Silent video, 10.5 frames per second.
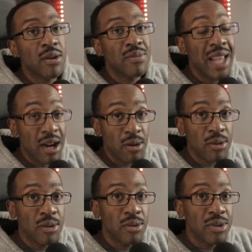
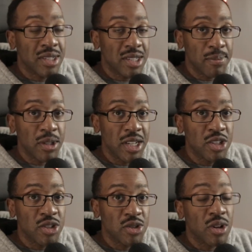Now, the
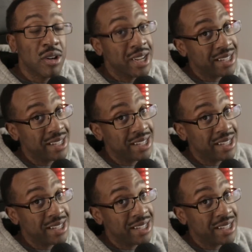stipulations are